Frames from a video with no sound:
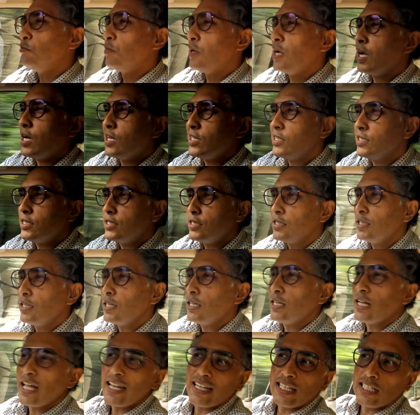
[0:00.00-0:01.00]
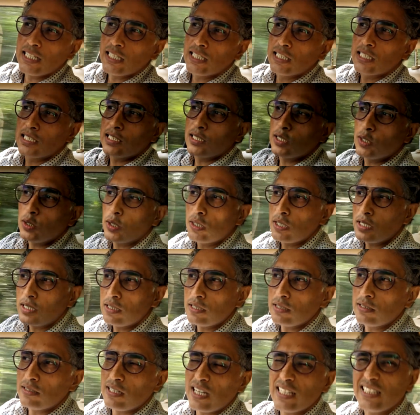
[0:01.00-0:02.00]
but like
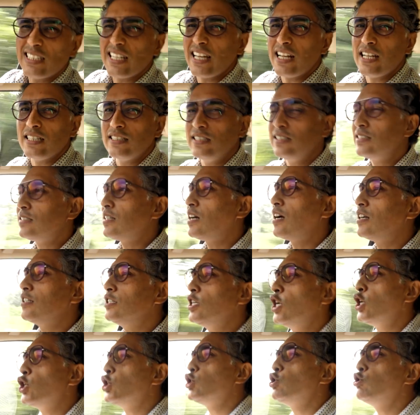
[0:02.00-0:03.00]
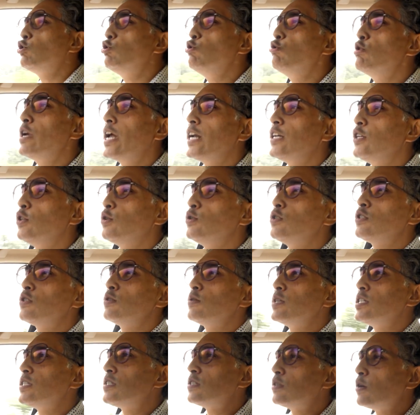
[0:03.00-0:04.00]
I said at the start, you do get used
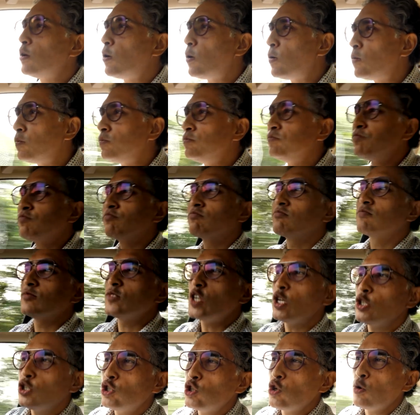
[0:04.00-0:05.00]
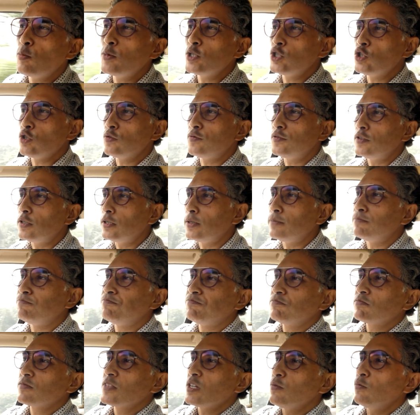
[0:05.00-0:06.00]
to it, so not so much of a
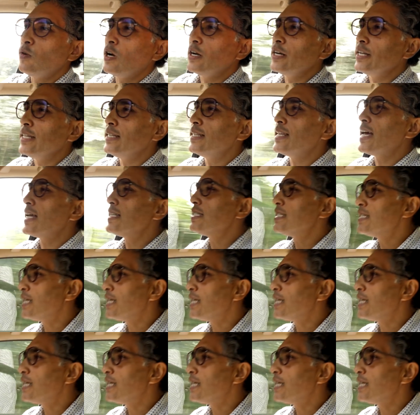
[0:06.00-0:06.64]
worry in that